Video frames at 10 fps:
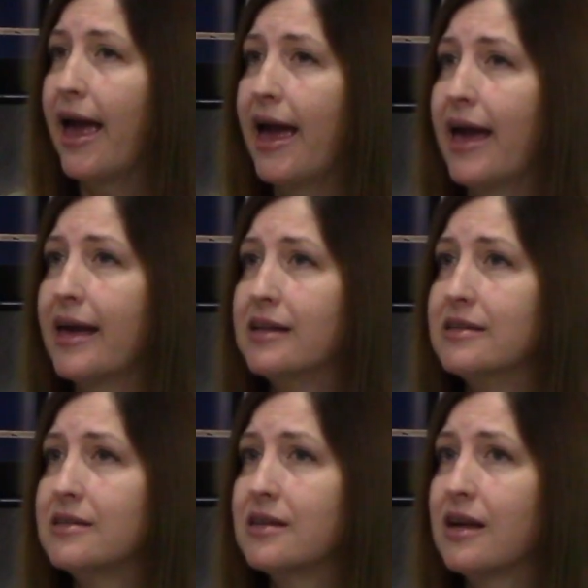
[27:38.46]

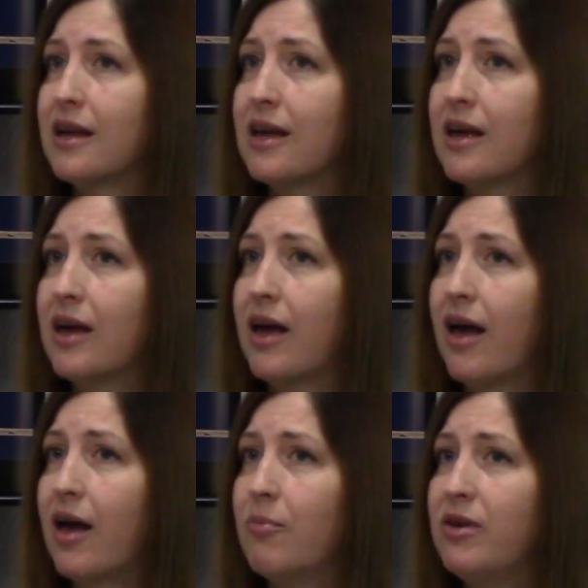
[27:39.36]
And
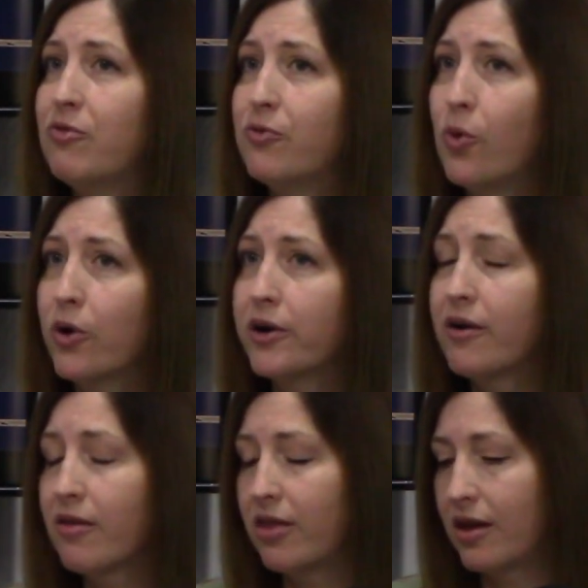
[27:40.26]

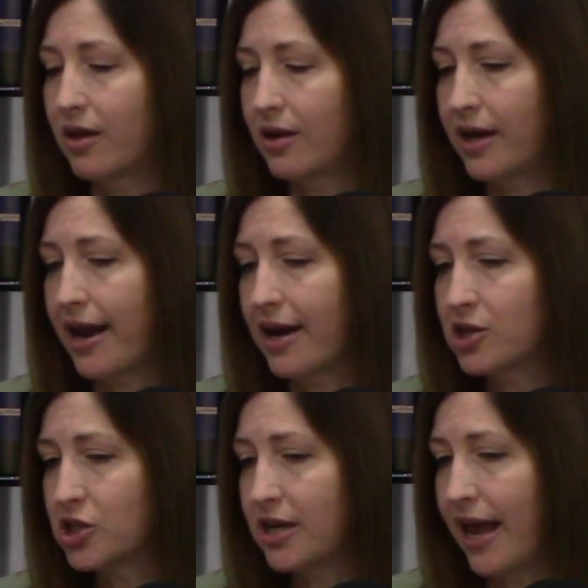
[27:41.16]
before the
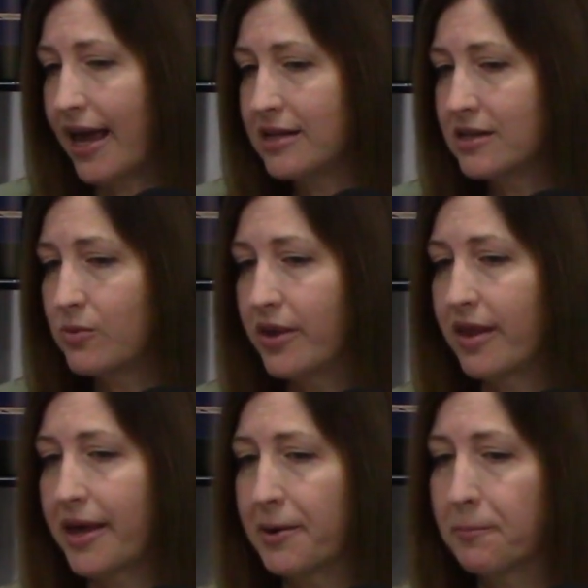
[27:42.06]
connection ended
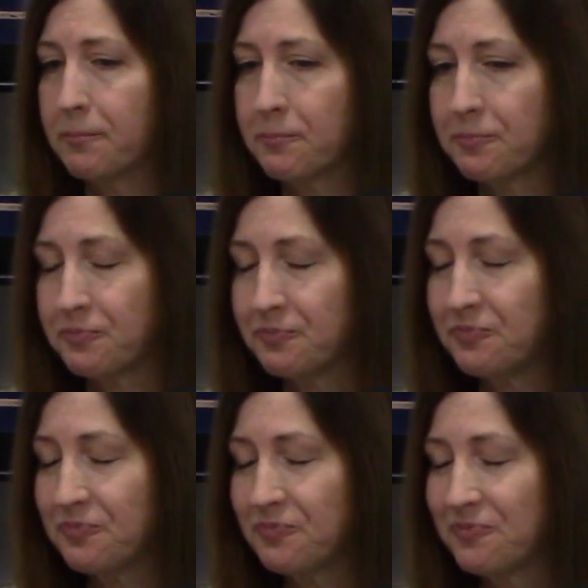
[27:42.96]
with him,
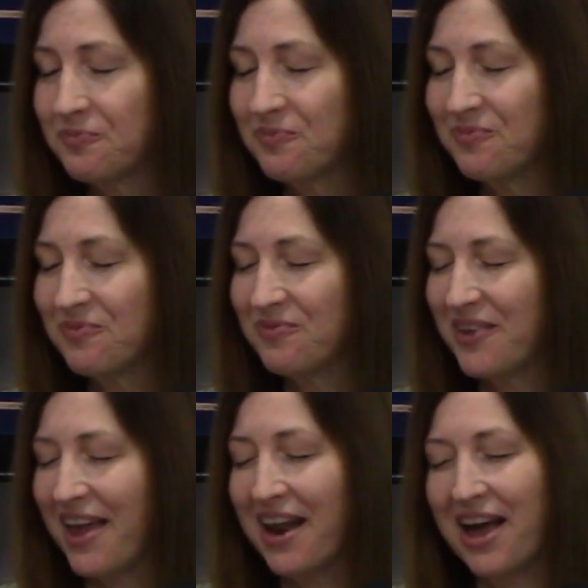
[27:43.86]

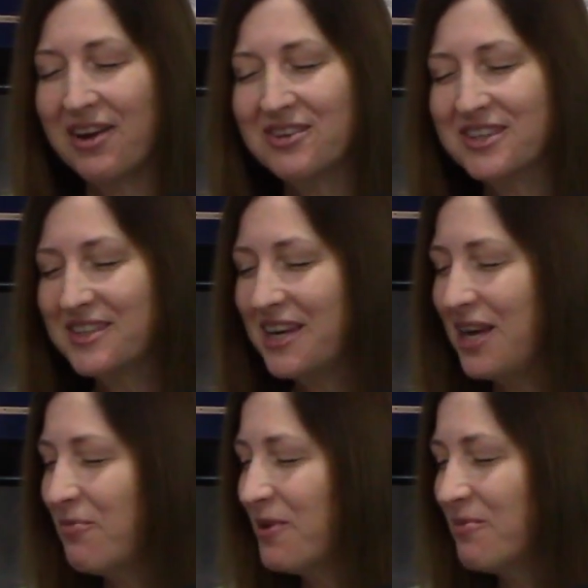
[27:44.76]
and I was
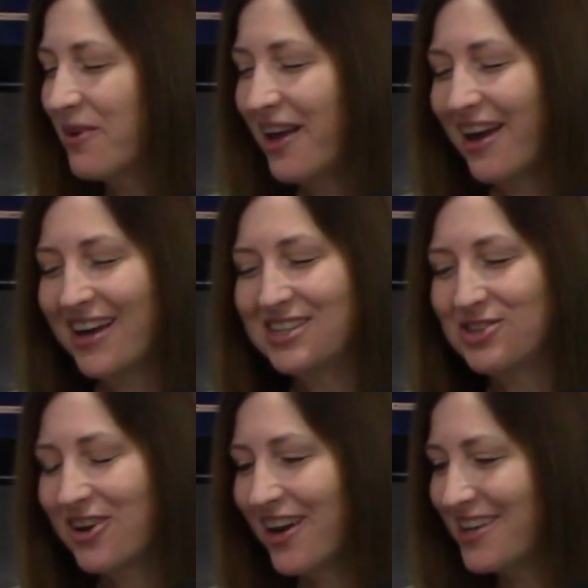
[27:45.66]
keeping my eyes
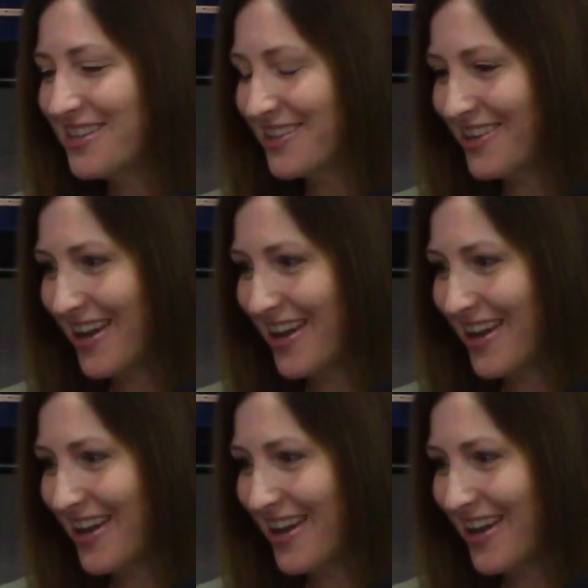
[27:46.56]
dry until